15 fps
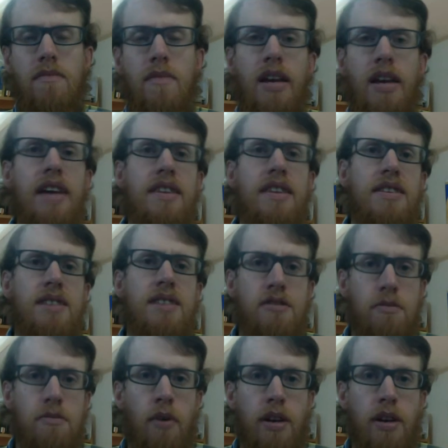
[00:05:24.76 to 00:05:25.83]
the
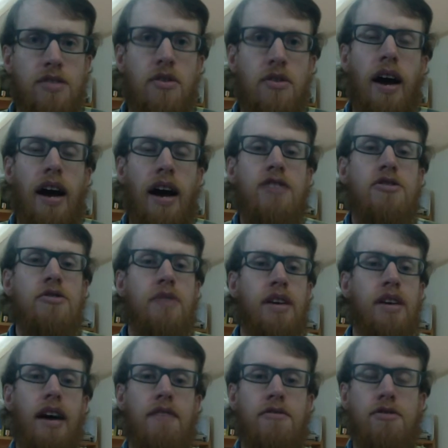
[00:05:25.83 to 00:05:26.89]
center point. So as you
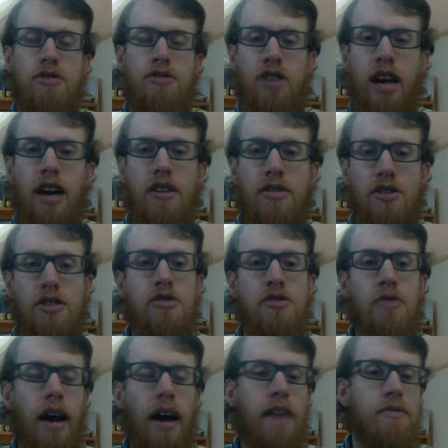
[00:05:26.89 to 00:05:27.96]
encounter challenges, you
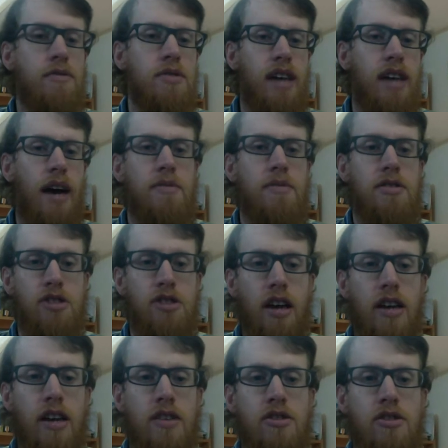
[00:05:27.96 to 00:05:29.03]
have to adapt and
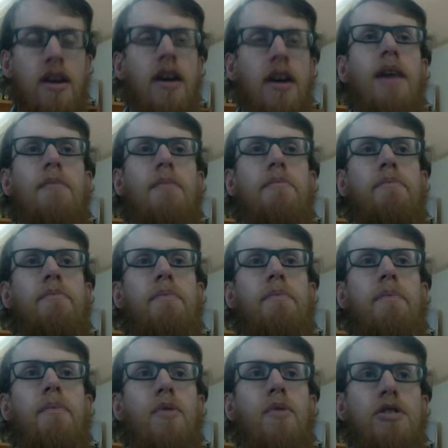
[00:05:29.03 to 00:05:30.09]
change,
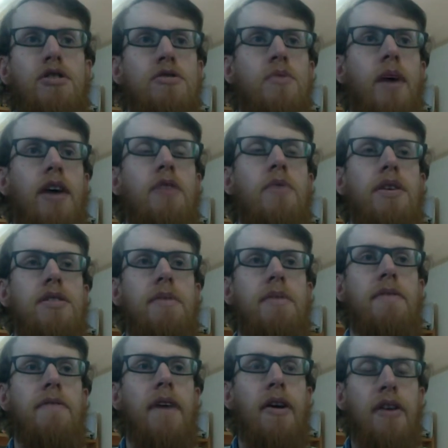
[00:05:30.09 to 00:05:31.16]
which is why you want to be
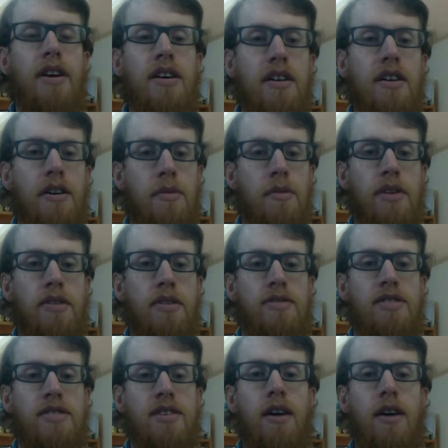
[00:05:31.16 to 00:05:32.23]
very clear with
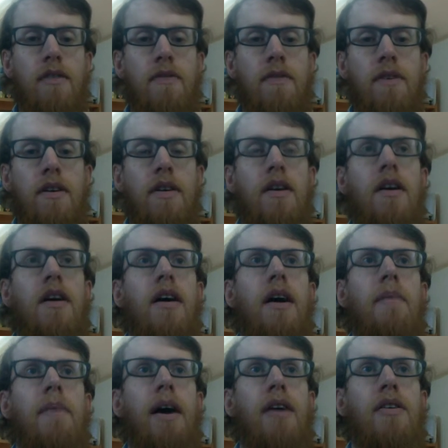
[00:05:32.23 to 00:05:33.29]
yourself
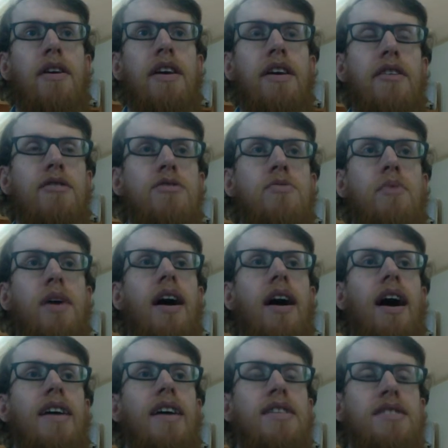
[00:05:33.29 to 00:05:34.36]
about here's what
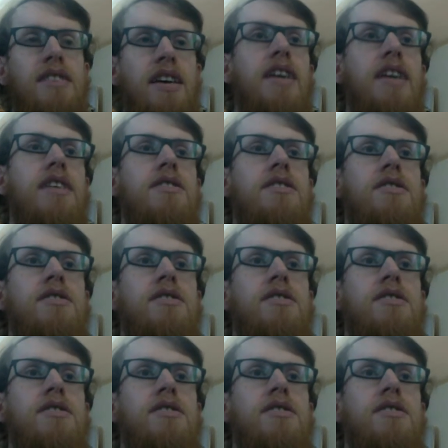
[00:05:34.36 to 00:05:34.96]
I intend